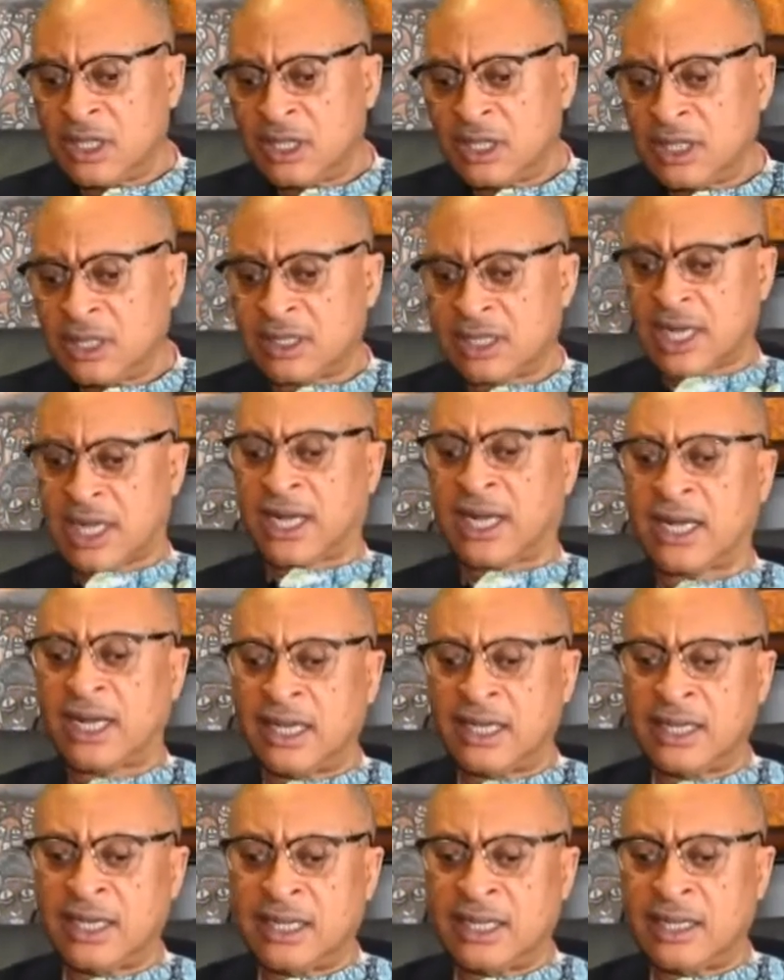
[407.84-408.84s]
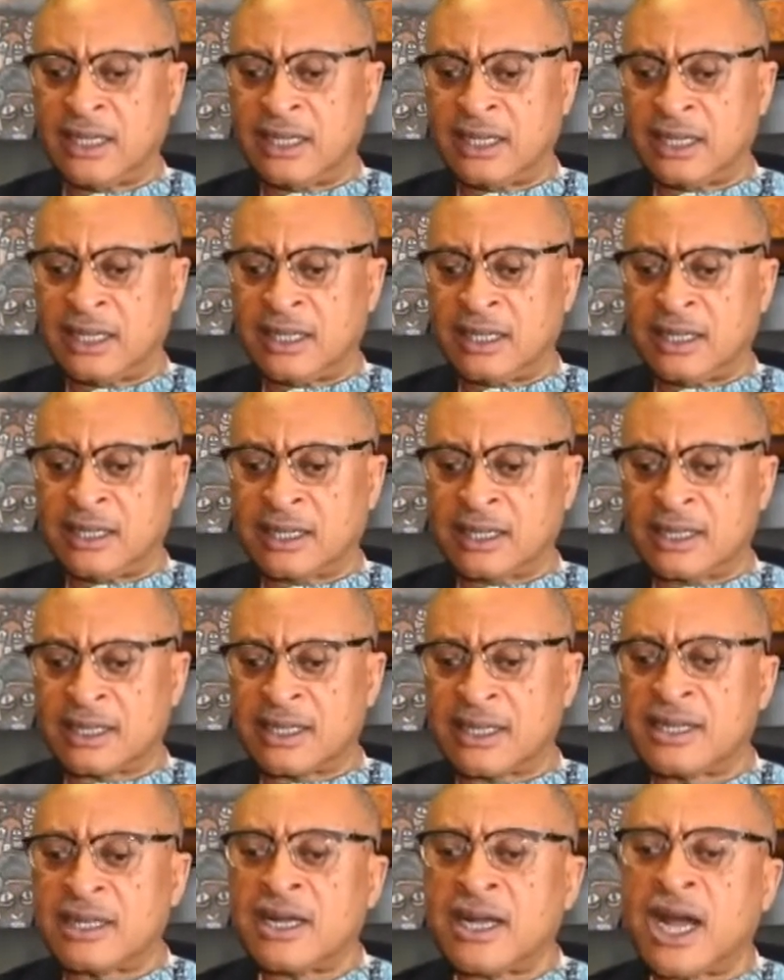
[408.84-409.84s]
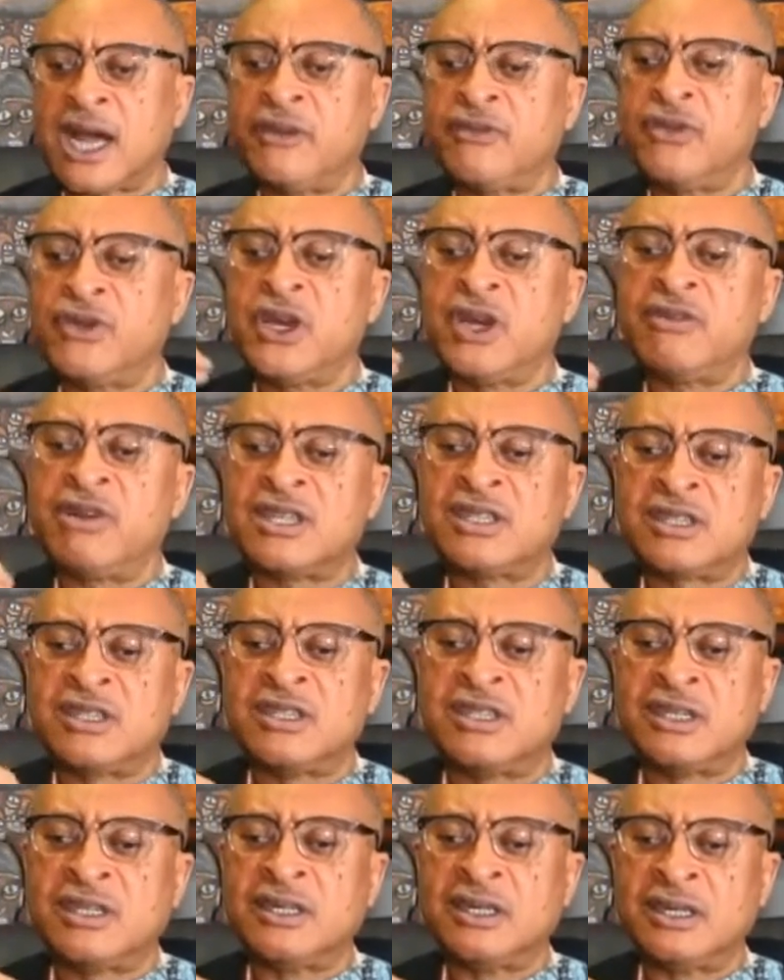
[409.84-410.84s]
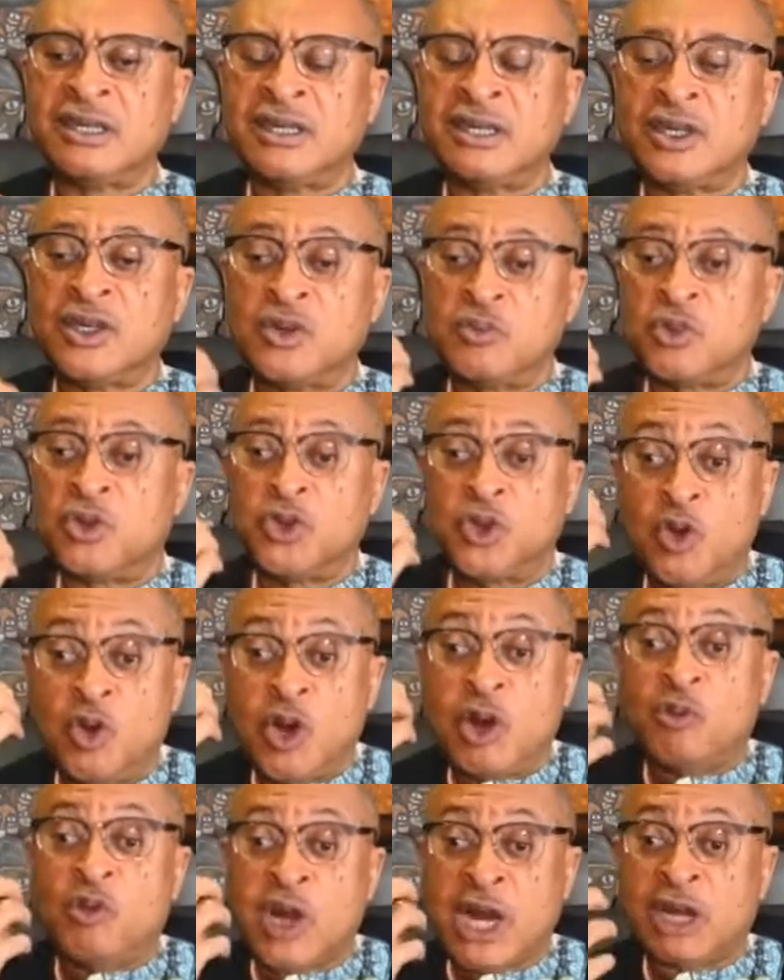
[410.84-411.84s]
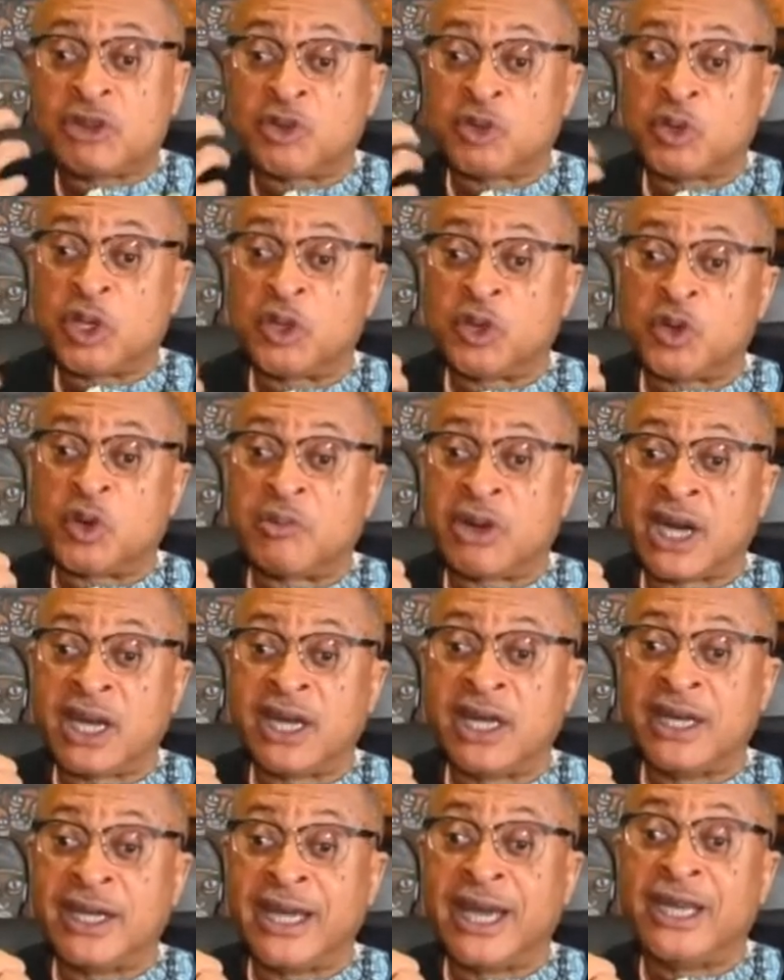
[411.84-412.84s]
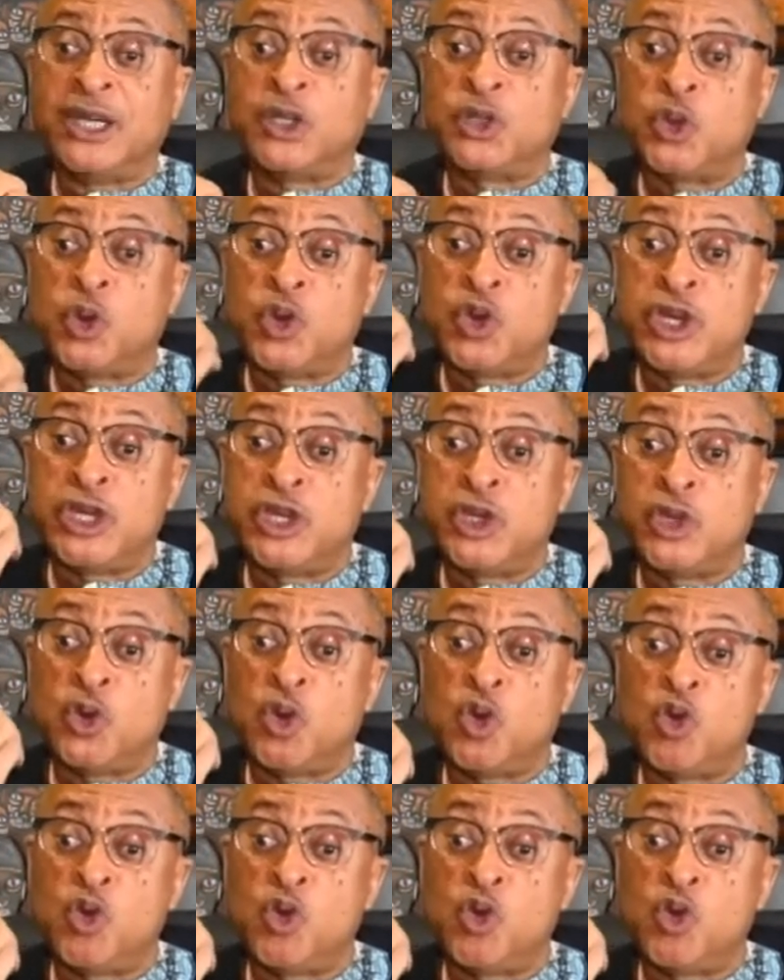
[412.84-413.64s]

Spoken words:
he said, have you ever seen, you know what I say Yoruba? Nobody